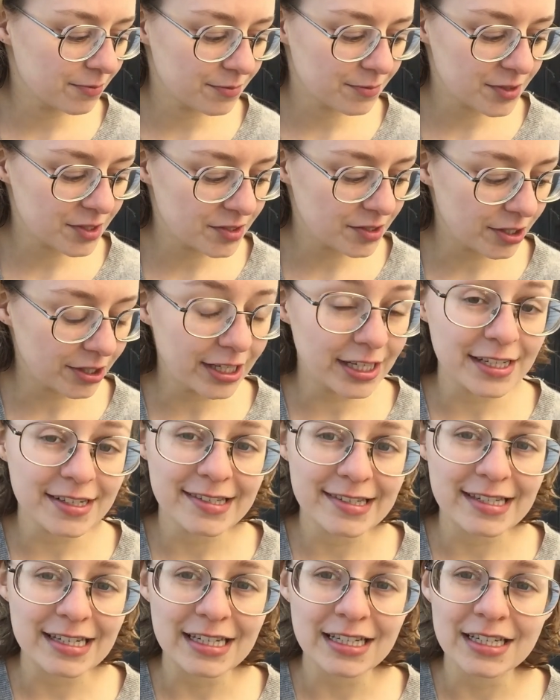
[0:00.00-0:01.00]
starting a
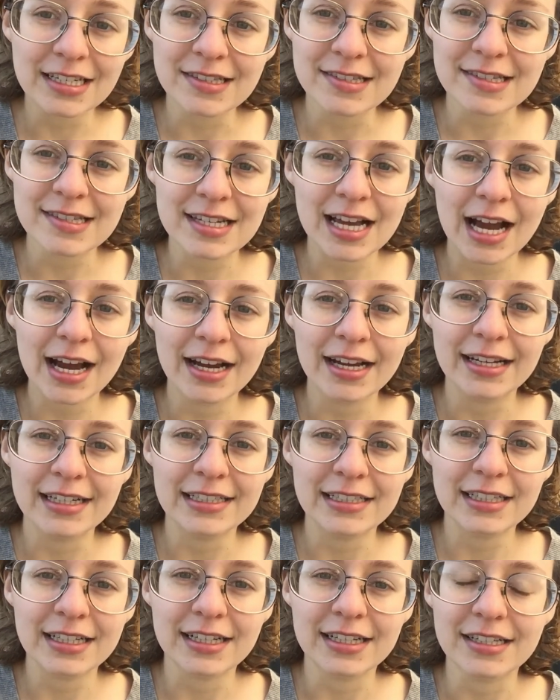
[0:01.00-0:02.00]
seed
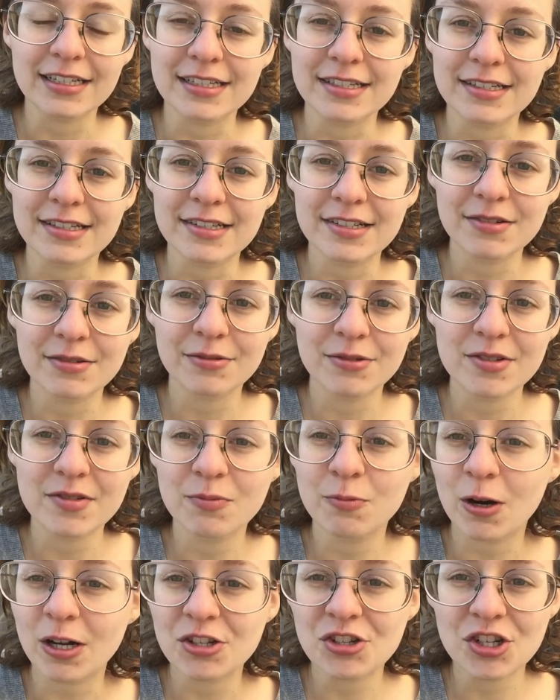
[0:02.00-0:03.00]
inside and
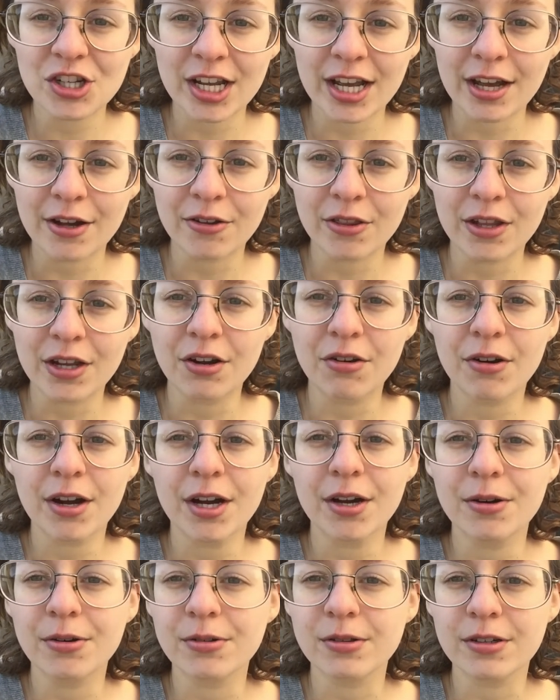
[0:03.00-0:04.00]
watching how they
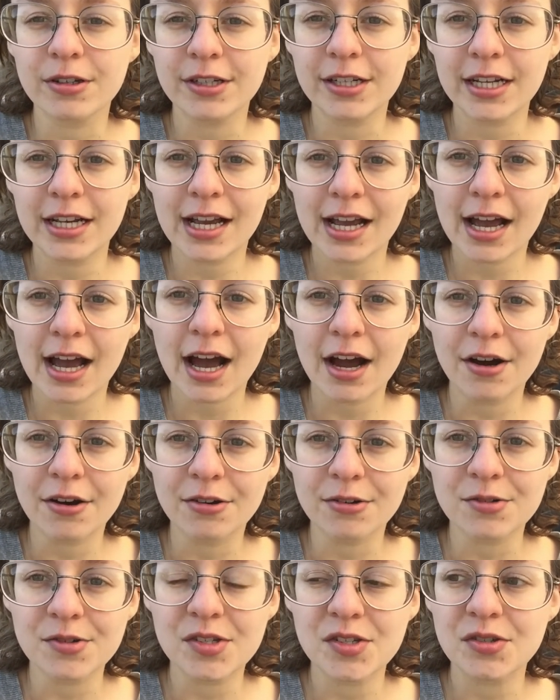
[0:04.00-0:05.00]
grow, learning
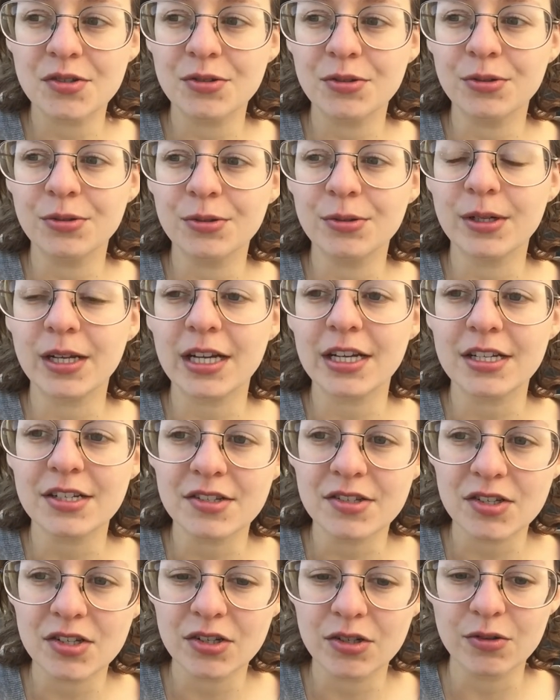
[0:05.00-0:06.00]
how to get
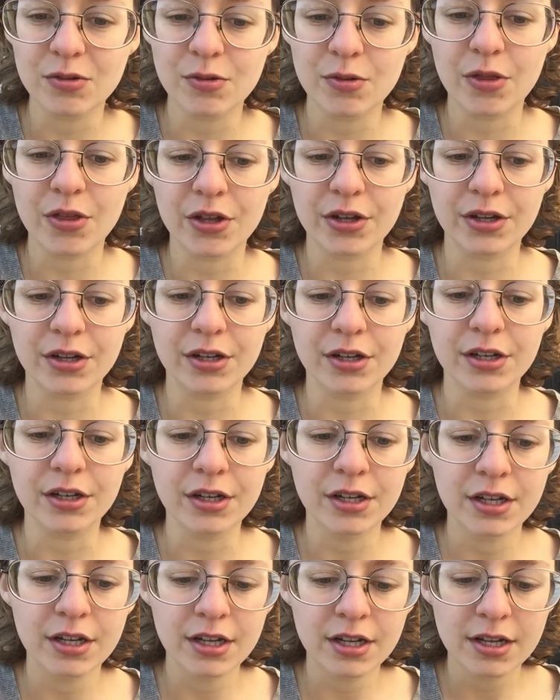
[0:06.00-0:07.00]
into the
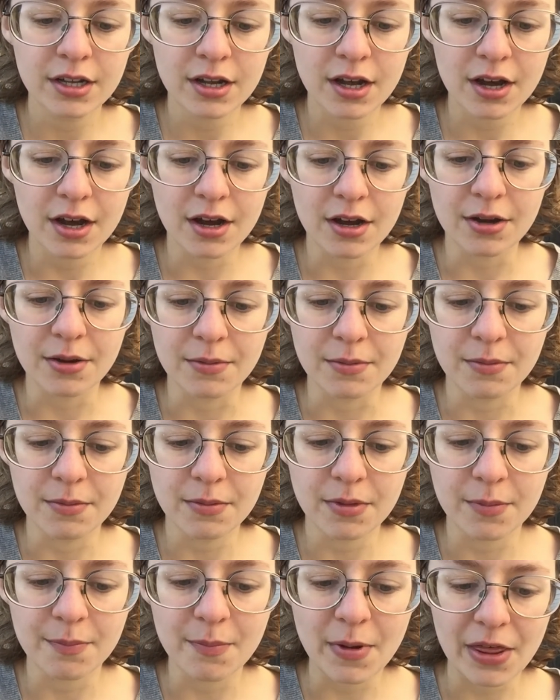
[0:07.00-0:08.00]

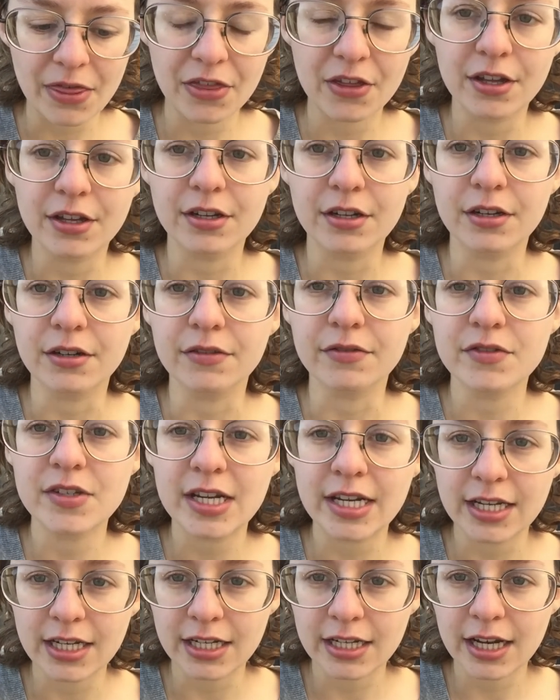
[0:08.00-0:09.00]
method of
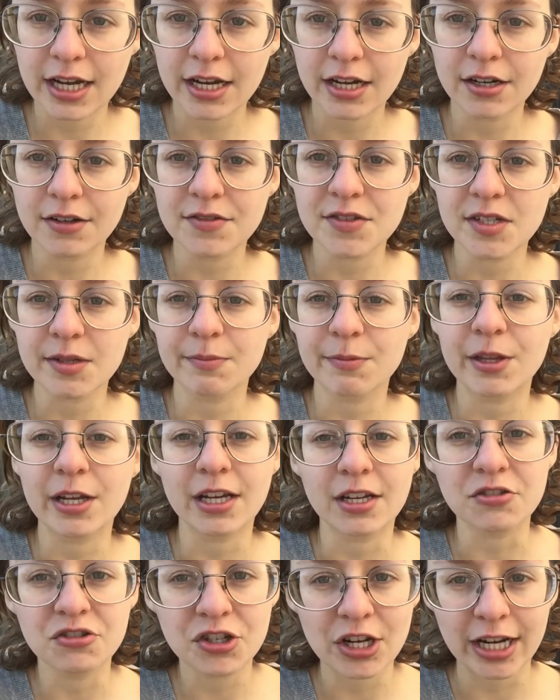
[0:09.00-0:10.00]
taking care of
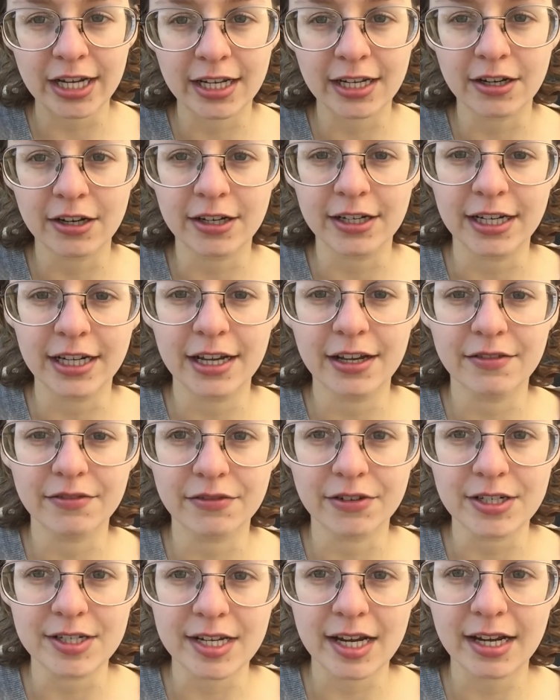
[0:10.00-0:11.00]
something and checking on it
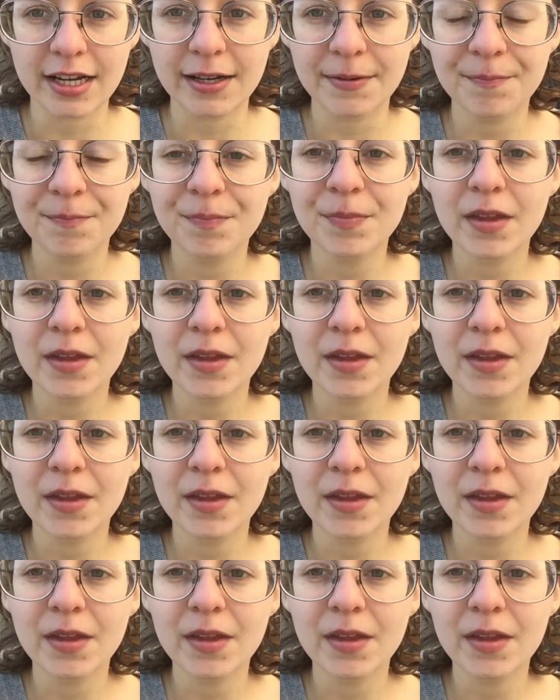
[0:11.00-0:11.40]
every day.